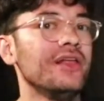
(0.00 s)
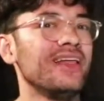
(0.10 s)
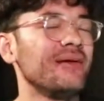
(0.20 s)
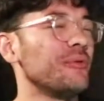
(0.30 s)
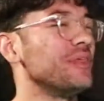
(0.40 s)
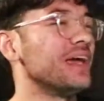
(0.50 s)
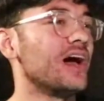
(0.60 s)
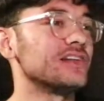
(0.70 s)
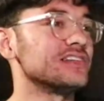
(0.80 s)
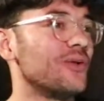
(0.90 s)
I remember they got
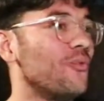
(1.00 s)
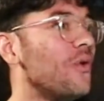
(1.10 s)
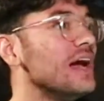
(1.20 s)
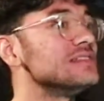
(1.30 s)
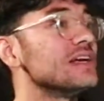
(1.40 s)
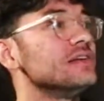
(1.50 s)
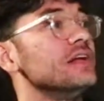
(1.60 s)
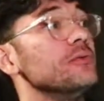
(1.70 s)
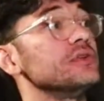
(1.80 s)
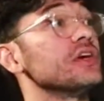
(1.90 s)
Hassan Whiteside, and
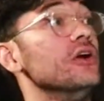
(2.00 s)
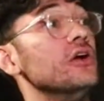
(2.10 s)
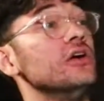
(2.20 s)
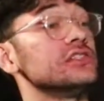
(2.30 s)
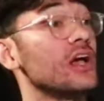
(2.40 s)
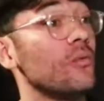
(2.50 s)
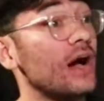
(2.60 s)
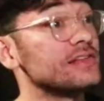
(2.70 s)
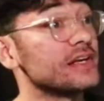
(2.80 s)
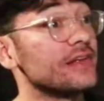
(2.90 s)
everybody's like, "Oh, Hassan
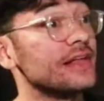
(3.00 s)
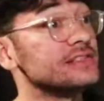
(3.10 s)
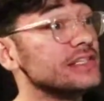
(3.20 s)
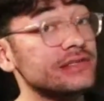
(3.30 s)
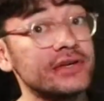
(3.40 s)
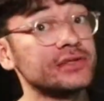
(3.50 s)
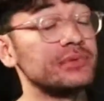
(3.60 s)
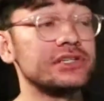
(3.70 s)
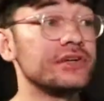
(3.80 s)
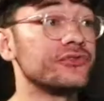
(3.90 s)
Whiteside on that team, he makes a big
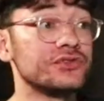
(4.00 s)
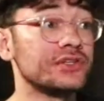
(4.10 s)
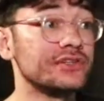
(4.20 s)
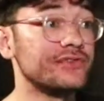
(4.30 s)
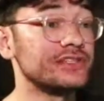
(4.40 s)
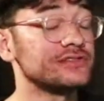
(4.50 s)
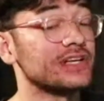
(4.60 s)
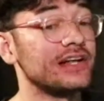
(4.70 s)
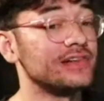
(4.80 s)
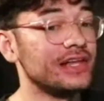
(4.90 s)
difference on the defensive side."
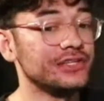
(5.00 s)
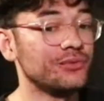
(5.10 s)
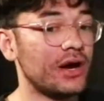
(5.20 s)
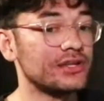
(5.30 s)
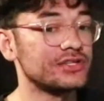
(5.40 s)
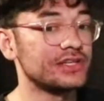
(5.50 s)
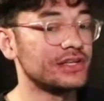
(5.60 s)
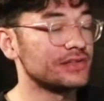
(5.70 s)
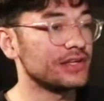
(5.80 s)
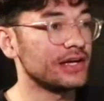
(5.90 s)
And then you watch it, and it's
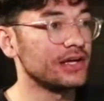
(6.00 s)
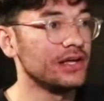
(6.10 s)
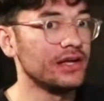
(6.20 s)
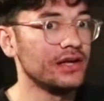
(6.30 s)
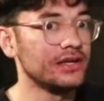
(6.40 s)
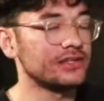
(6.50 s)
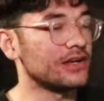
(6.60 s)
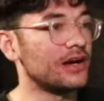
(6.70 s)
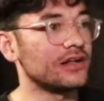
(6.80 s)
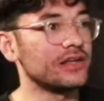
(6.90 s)

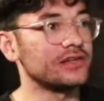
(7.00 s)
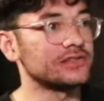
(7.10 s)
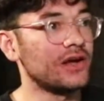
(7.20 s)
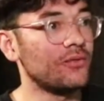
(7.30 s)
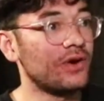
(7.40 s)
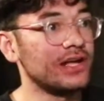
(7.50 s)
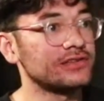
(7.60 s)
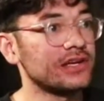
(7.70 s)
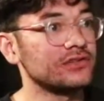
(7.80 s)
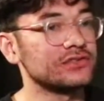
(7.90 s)
dog, Hassan Whiteside
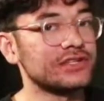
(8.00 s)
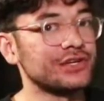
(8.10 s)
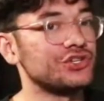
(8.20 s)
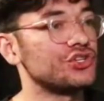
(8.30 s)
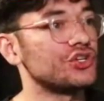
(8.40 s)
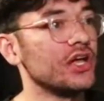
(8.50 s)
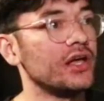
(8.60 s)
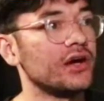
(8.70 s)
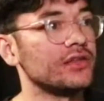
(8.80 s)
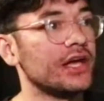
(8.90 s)
looks like shit
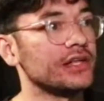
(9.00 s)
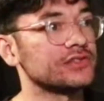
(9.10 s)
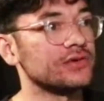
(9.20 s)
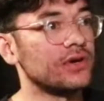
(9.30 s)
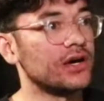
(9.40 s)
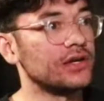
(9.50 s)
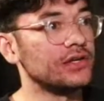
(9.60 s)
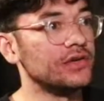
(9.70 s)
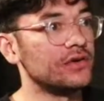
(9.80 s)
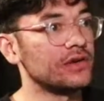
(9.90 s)
on that squad. You know
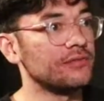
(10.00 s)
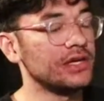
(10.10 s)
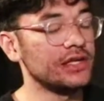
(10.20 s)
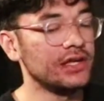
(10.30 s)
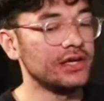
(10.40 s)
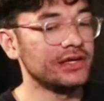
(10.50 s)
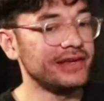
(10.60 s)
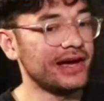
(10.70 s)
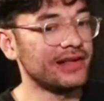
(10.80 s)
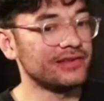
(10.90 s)
what I mean? He
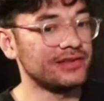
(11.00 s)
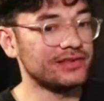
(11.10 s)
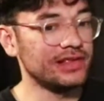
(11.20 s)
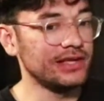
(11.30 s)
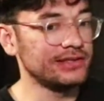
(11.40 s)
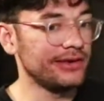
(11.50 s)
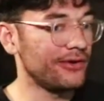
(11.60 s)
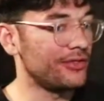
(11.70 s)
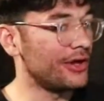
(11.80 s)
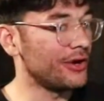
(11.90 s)
has his things here or
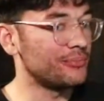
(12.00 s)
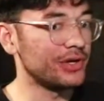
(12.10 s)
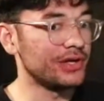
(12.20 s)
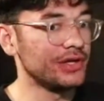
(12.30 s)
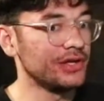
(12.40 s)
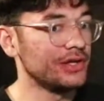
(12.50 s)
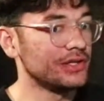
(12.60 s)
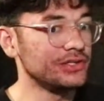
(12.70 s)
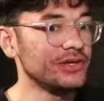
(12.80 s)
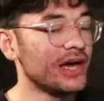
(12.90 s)
there, but you
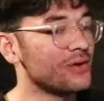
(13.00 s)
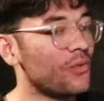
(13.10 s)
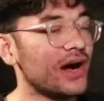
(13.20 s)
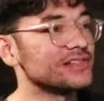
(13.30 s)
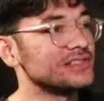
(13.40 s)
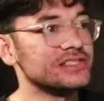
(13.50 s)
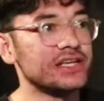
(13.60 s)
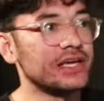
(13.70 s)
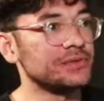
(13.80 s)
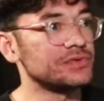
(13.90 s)
got to watch these
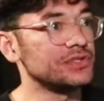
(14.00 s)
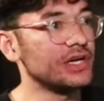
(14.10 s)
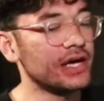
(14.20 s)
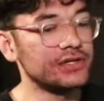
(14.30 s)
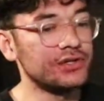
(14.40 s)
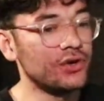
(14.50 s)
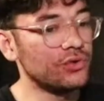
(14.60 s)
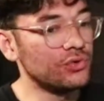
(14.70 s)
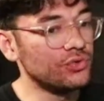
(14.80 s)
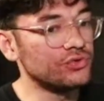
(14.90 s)
games. You got to know
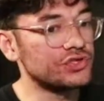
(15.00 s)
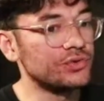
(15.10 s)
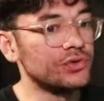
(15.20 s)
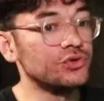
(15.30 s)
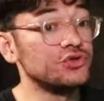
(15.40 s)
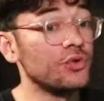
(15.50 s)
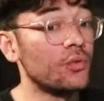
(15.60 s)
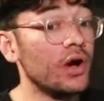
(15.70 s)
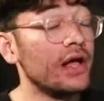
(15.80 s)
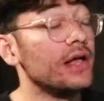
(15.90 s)
who's doing
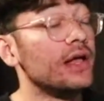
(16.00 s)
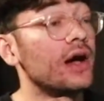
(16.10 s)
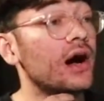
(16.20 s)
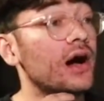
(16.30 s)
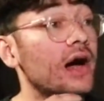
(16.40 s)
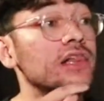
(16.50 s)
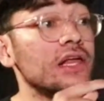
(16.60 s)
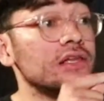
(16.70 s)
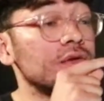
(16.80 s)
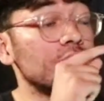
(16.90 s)
what.
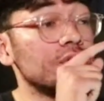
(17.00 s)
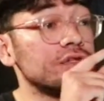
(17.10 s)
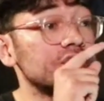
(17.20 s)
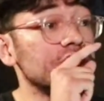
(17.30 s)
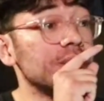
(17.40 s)
To